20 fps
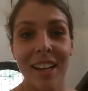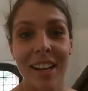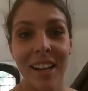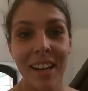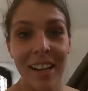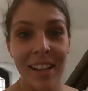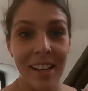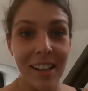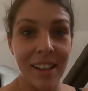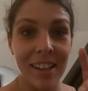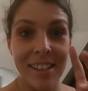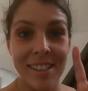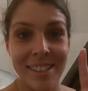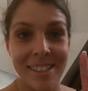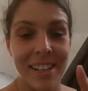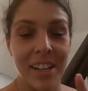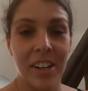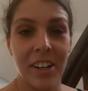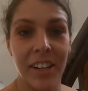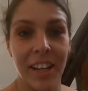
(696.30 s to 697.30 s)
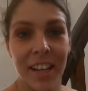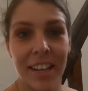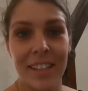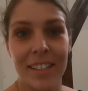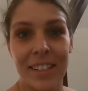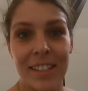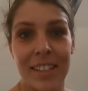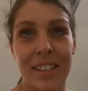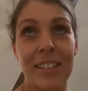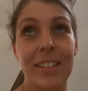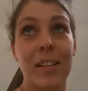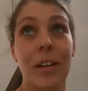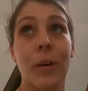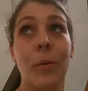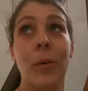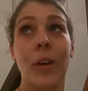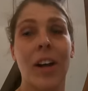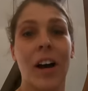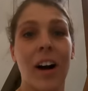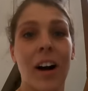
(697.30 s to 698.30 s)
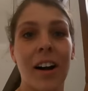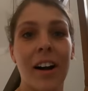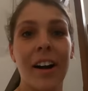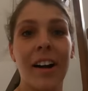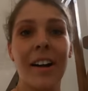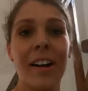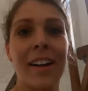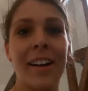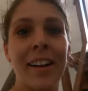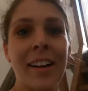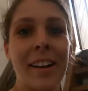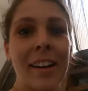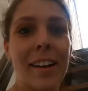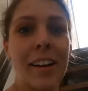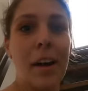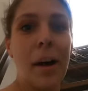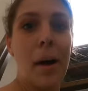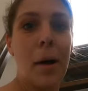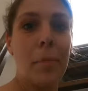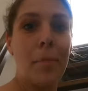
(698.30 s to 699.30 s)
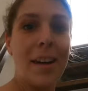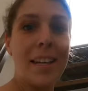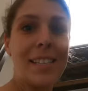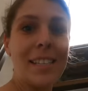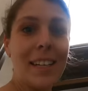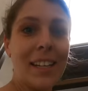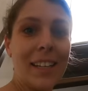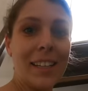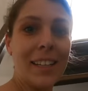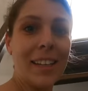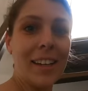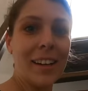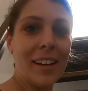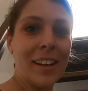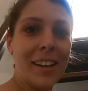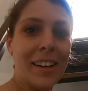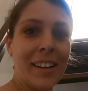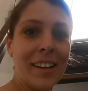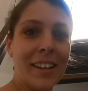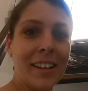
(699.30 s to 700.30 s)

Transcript: little staircases, we are basically there.